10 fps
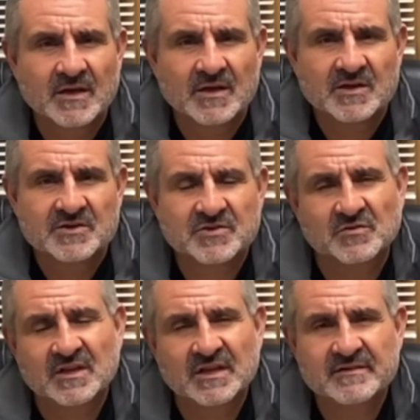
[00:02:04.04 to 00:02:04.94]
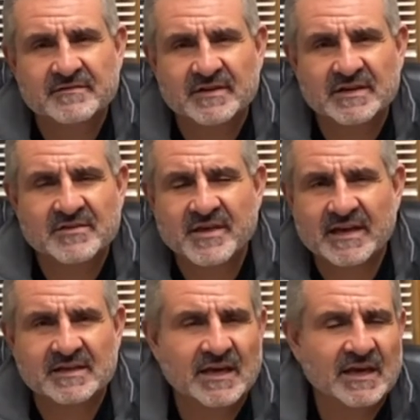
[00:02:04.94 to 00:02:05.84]
So to live in
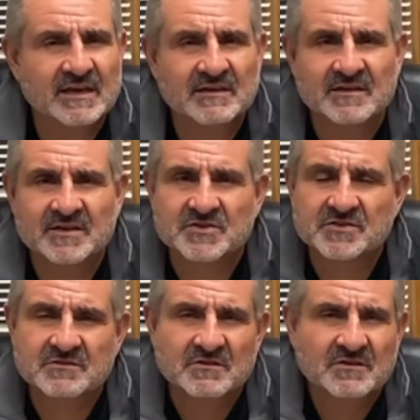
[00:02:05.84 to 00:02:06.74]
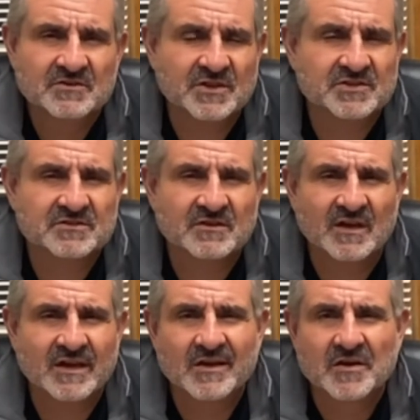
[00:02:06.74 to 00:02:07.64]
that day is just
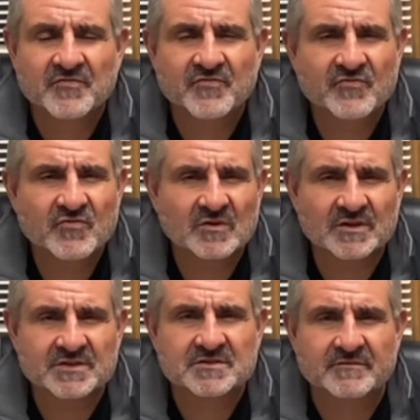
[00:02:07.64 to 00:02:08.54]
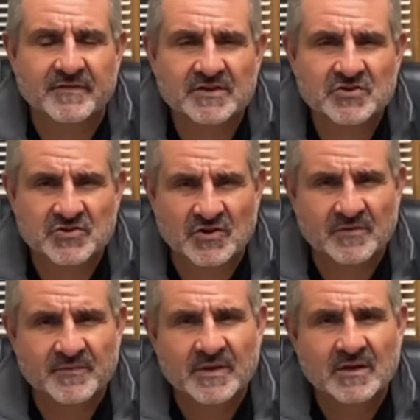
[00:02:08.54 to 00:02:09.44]
a fruitless venture.
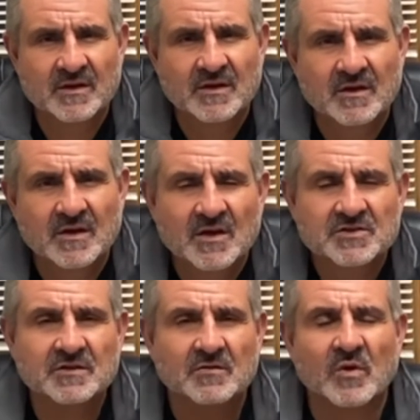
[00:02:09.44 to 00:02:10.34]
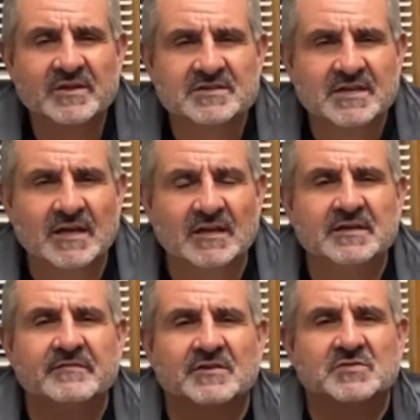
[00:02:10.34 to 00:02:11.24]
So, what does that
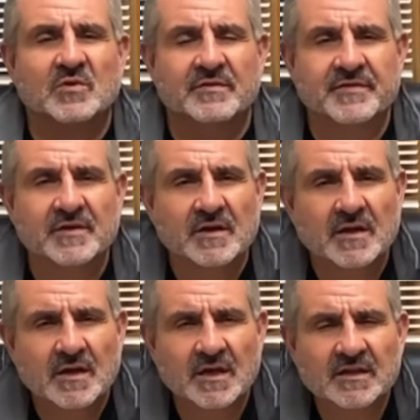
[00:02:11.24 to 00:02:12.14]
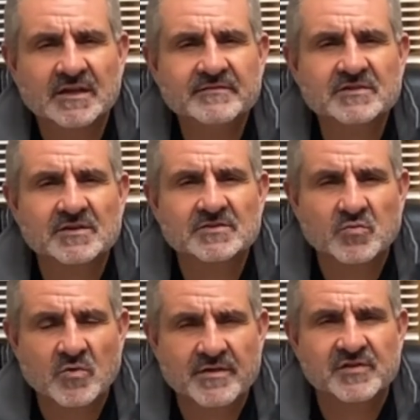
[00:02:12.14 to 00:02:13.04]
leave us with? It leaves us
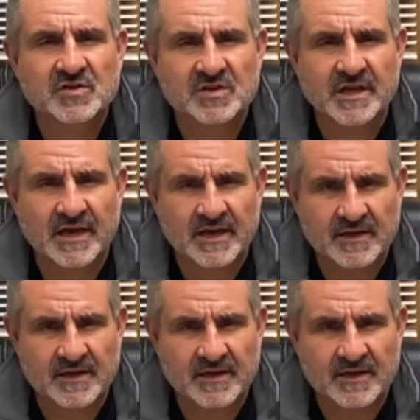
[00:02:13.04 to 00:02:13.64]
with today.